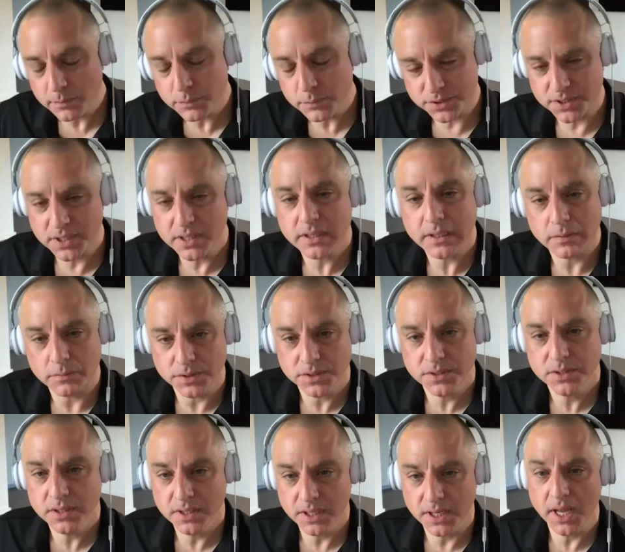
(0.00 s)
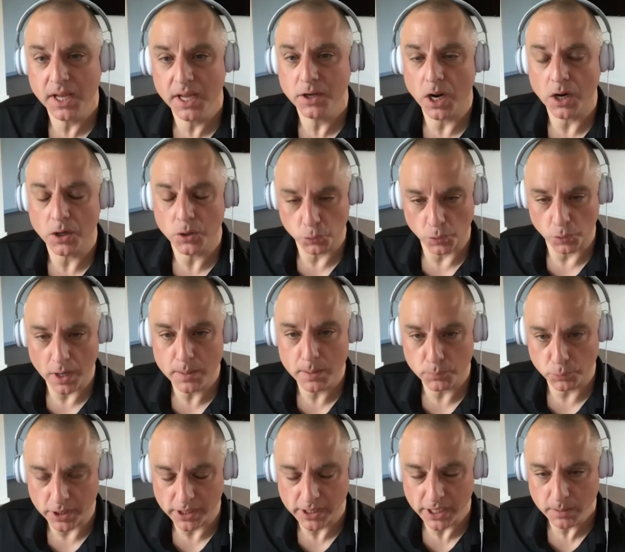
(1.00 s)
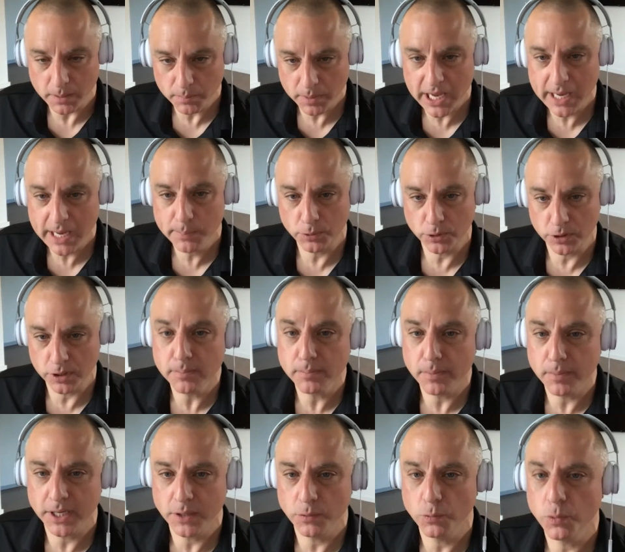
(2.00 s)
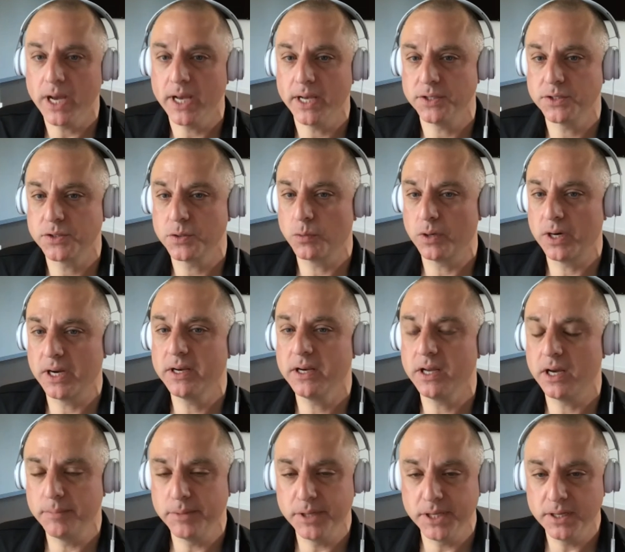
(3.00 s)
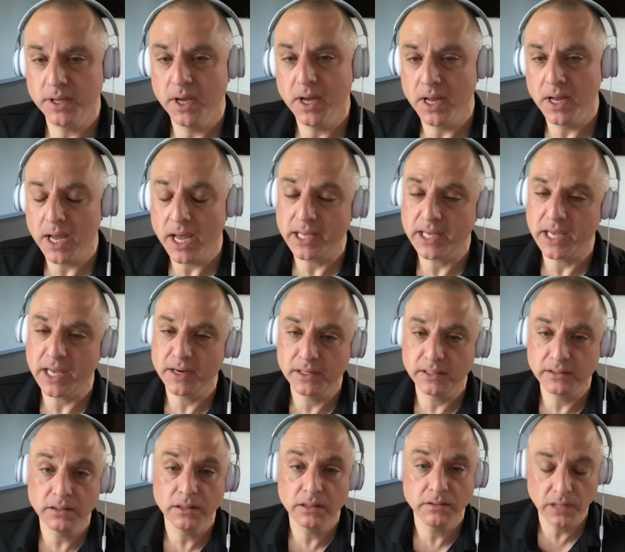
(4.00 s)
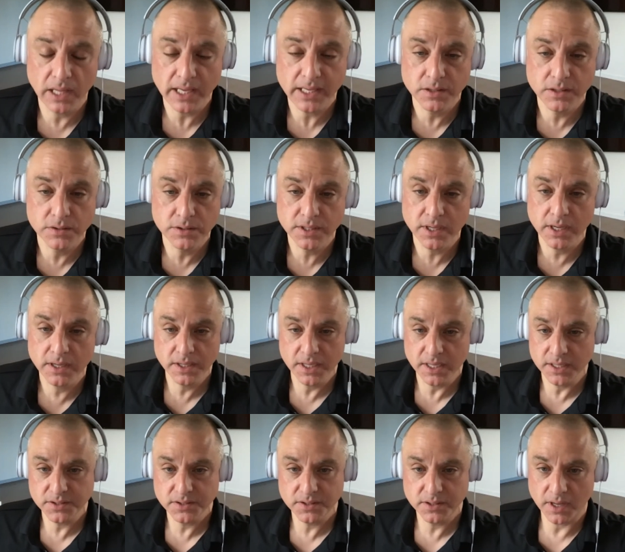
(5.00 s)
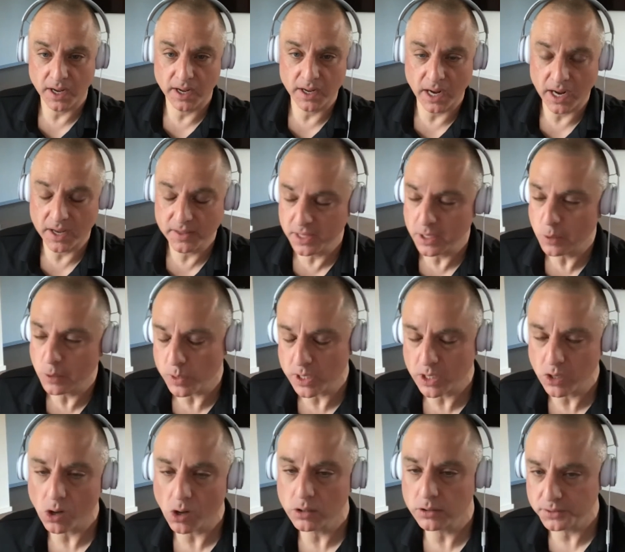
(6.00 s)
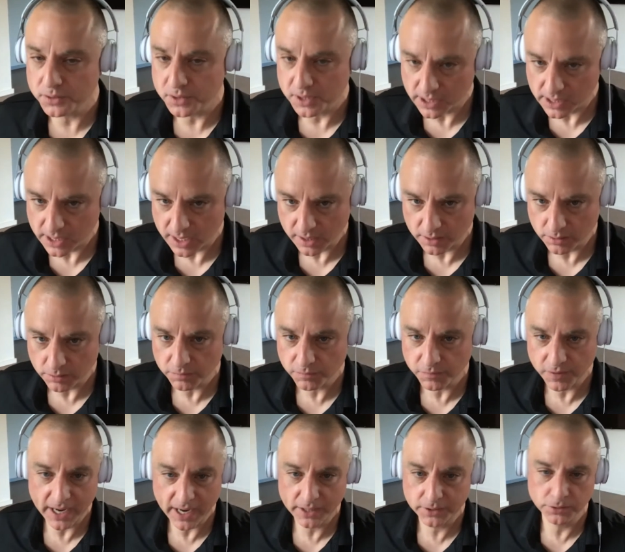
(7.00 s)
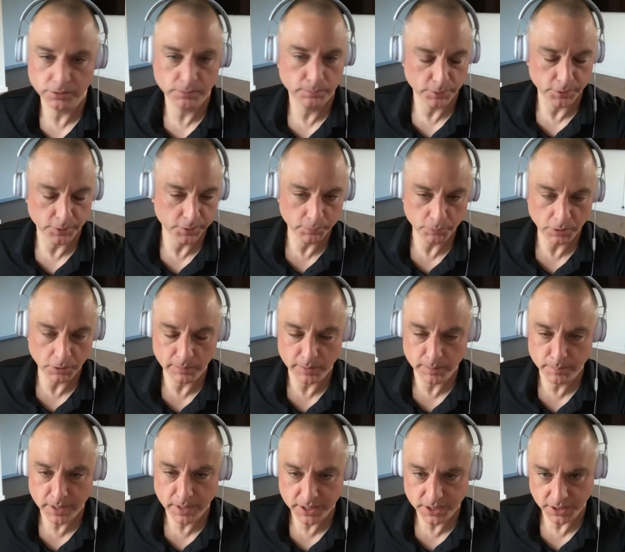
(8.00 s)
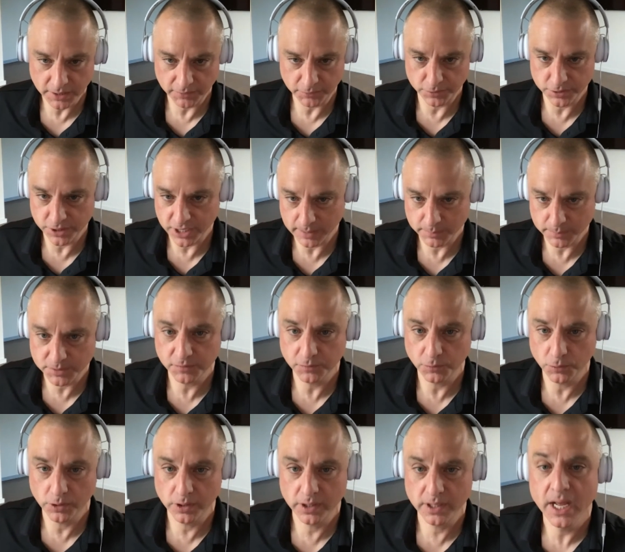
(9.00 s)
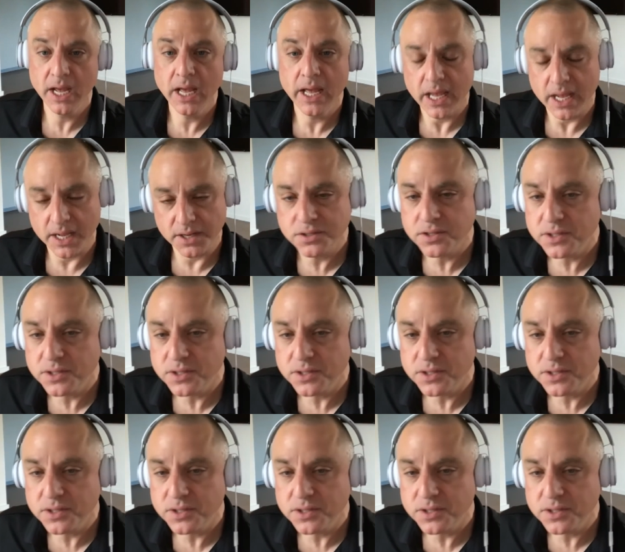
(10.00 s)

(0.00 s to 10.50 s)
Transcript: would say that was a groundbreaking paper in many ways, right? I mean, again, like you said, I think we call it the giggle factor, but there are probably many different names for it. It's